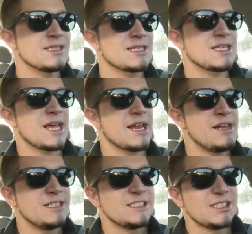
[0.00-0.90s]
because it's
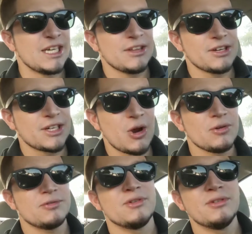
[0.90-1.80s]
like you either
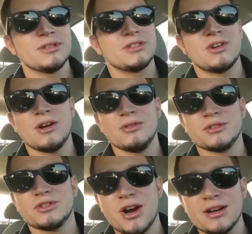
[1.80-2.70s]
go through the
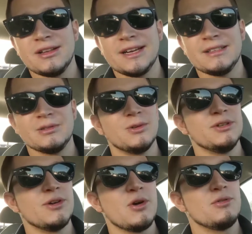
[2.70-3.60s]
struggle struggling,
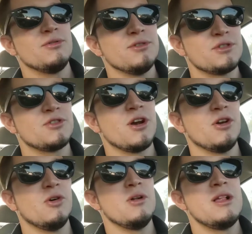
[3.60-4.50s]
or you go through the
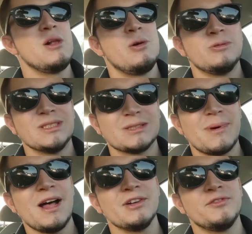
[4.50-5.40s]
struggle with a
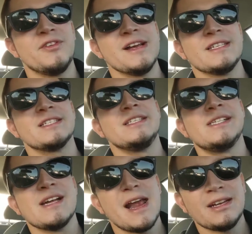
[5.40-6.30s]
smile on your face
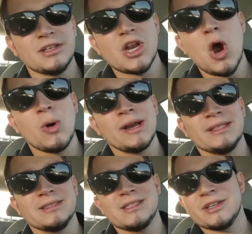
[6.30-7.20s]
and a
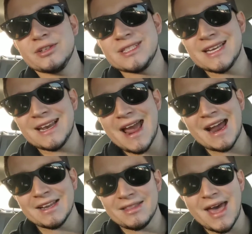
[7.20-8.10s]
knowing that you're digging
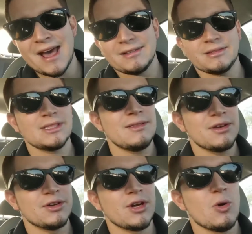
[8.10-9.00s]
out of that
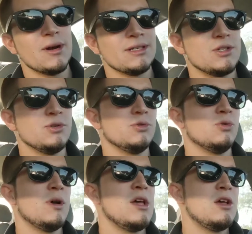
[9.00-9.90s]
and that you're going
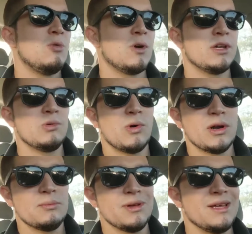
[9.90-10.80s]
to where you
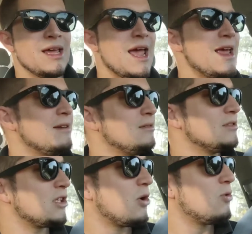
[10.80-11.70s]
want to be. And
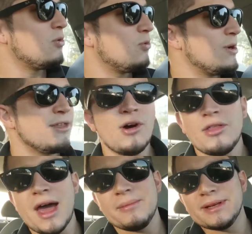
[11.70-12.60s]
so with
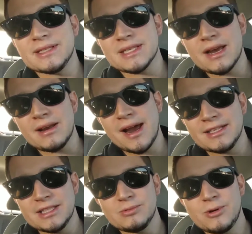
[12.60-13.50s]
all that being said,
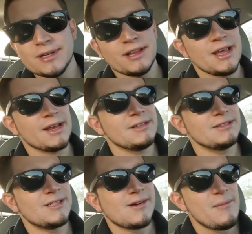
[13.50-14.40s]
I did want to think,